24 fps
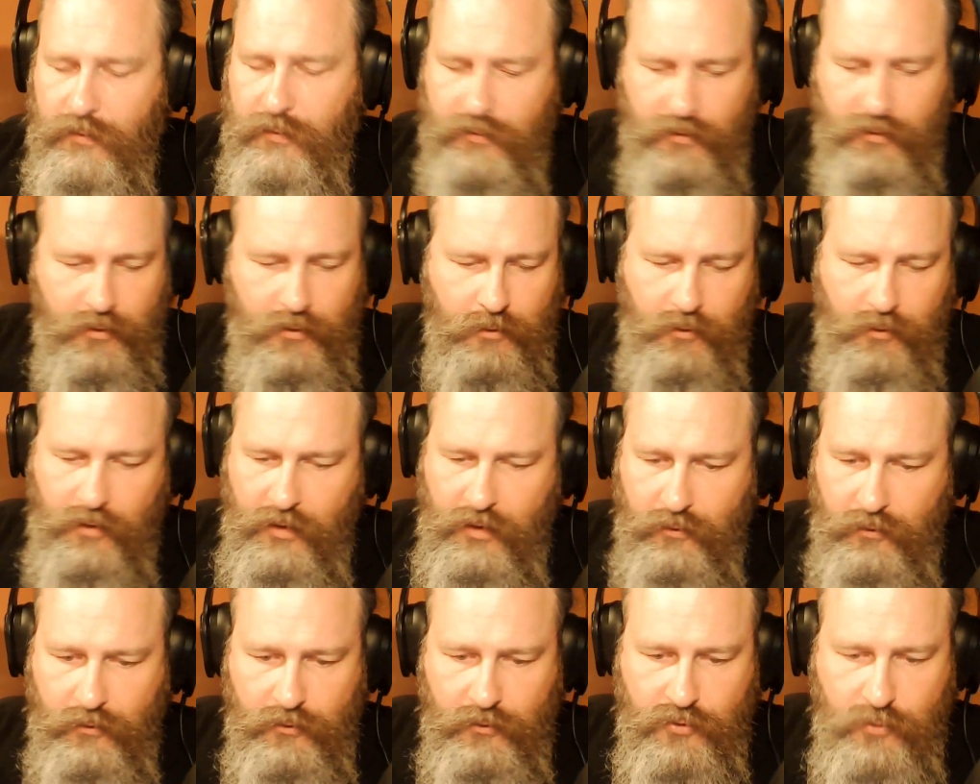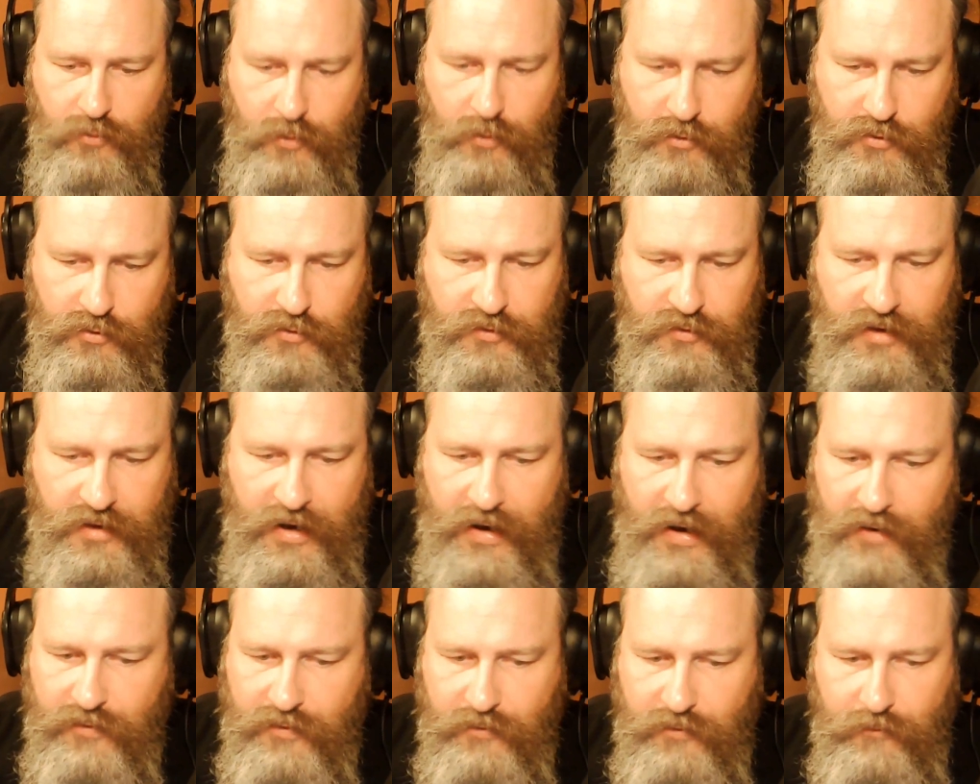This is, the Schrödinger's
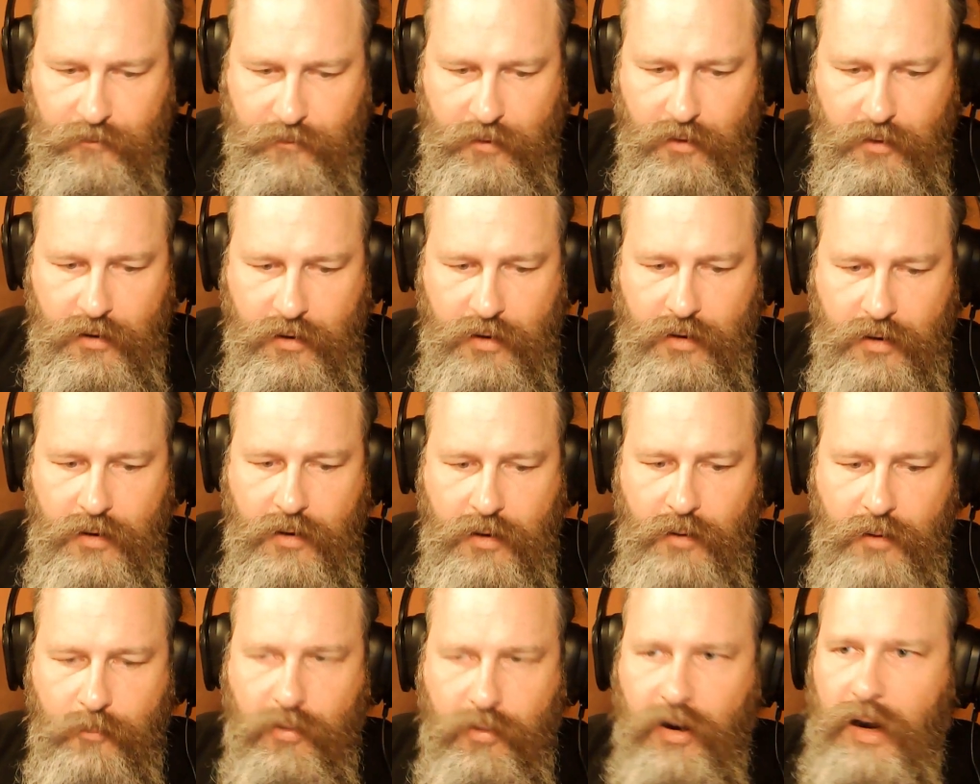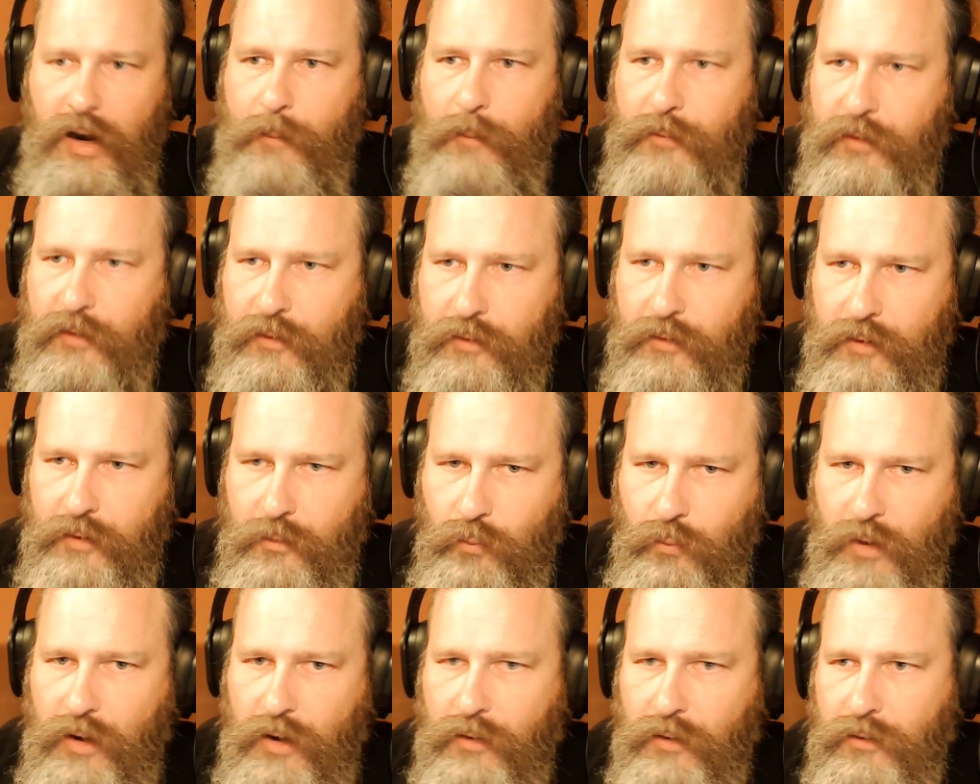cat is a very popular
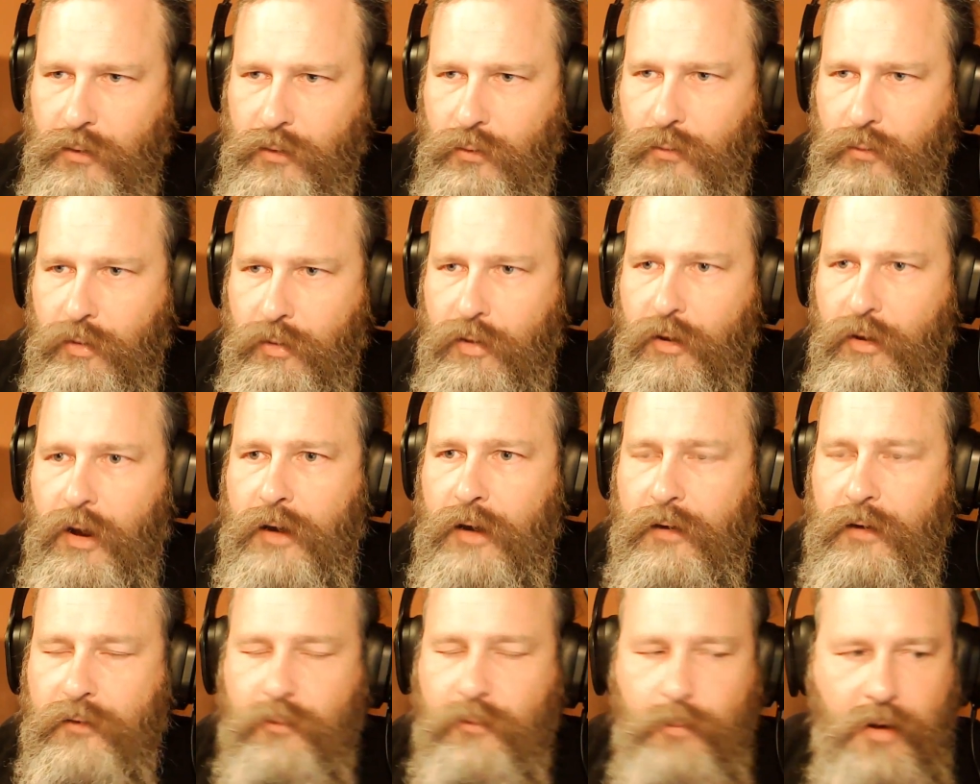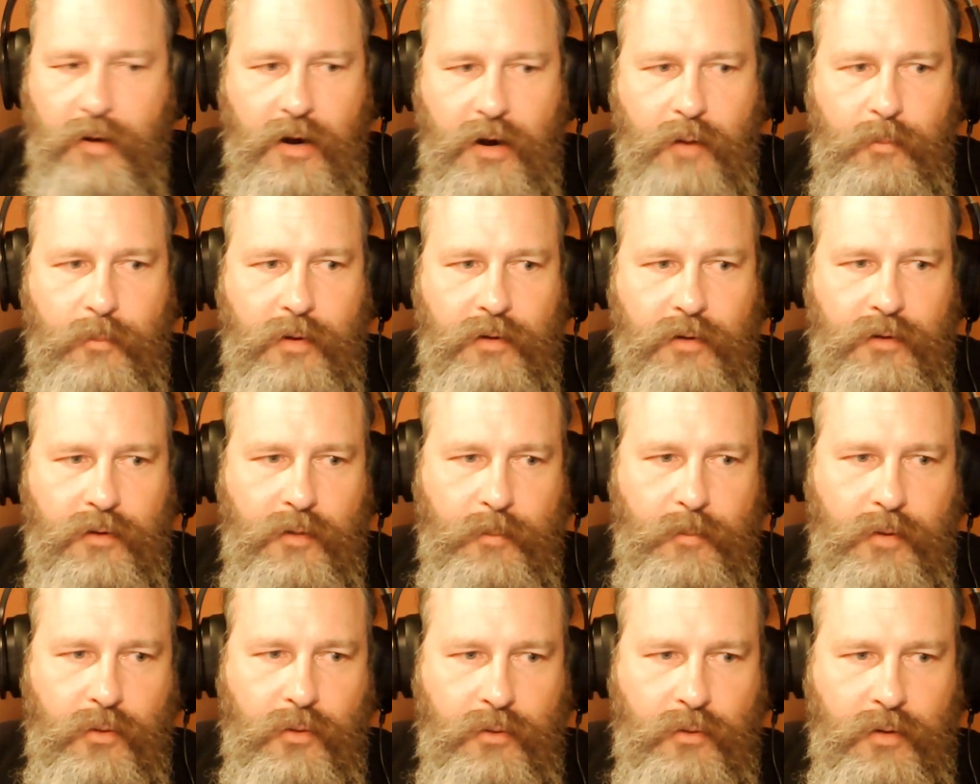and well-known thought
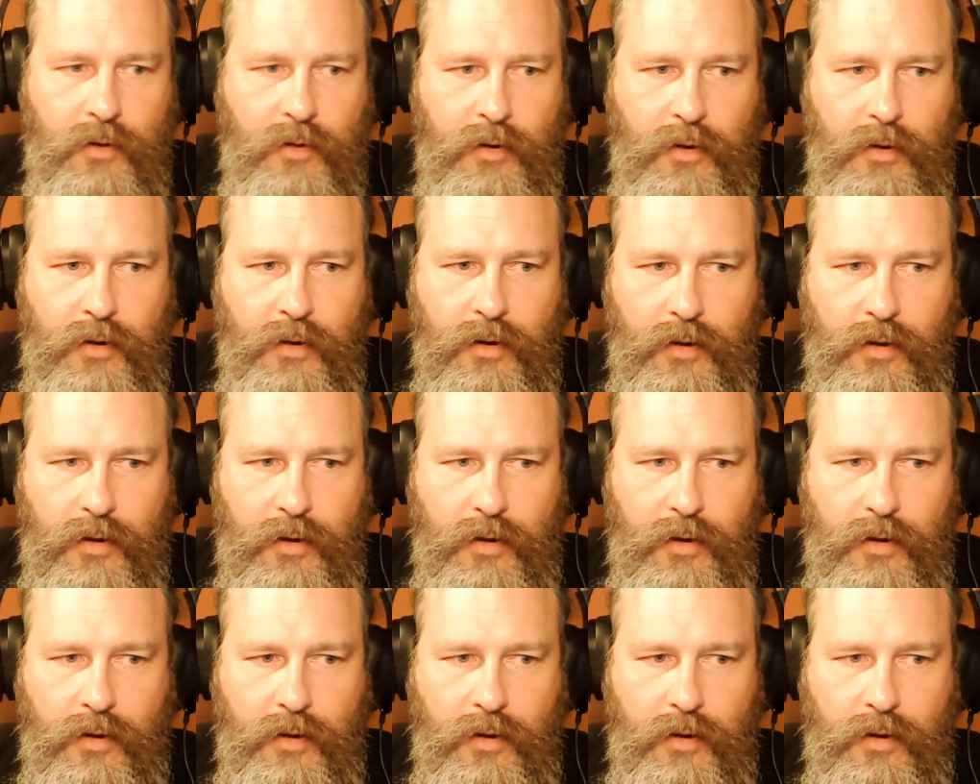experiment about